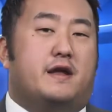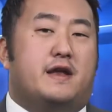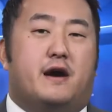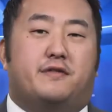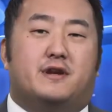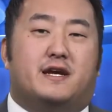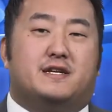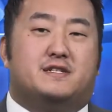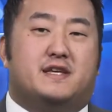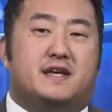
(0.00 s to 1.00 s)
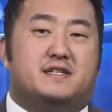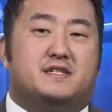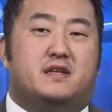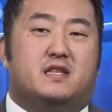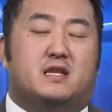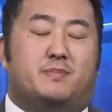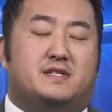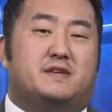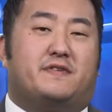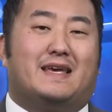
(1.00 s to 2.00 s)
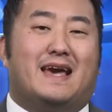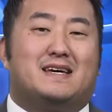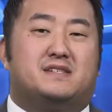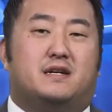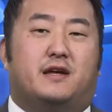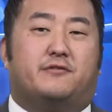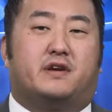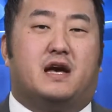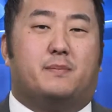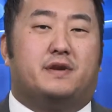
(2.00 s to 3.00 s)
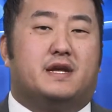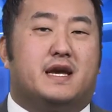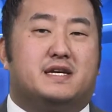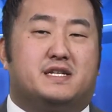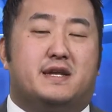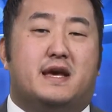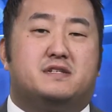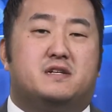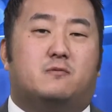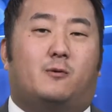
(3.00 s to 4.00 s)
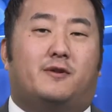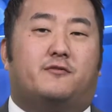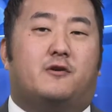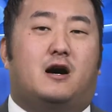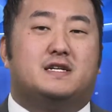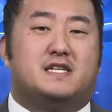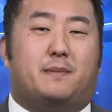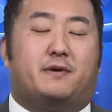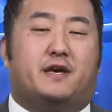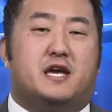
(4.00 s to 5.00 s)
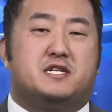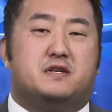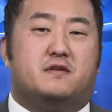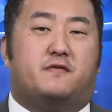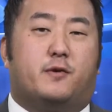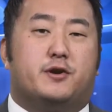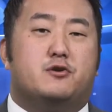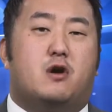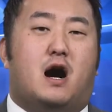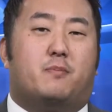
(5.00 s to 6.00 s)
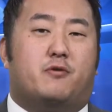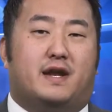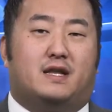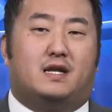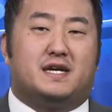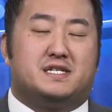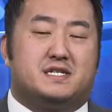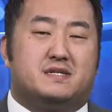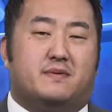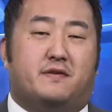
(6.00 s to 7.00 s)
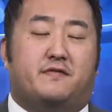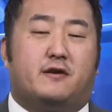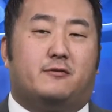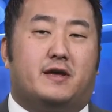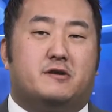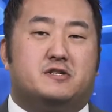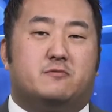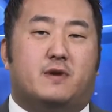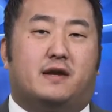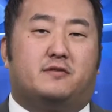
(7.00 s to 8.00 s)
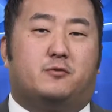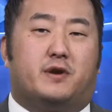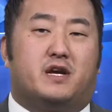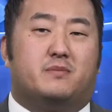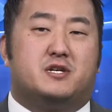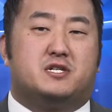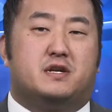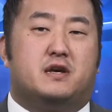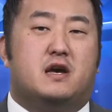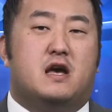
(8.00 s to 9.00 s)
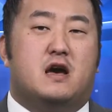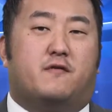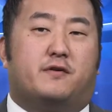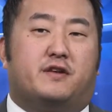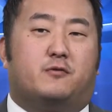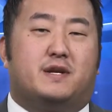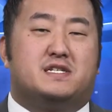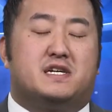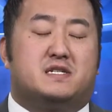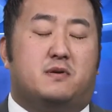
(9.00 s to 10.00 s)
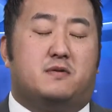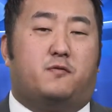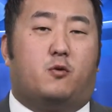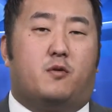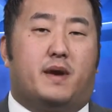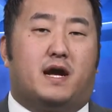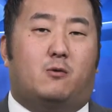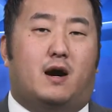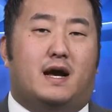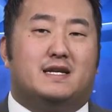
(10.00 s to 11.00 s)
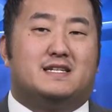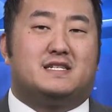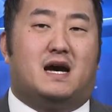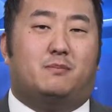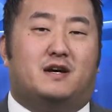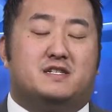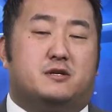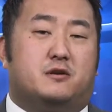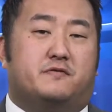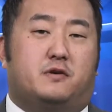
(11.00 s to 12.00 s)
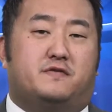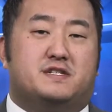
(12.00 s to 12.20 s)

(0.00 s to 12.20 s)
Now in the United States, the Pacific Gas and Electric Company has announced it will withdraw its application for a new operating license from the Federal Energy Regulatory Commission for the 26.4 megawatt DeSable Centerville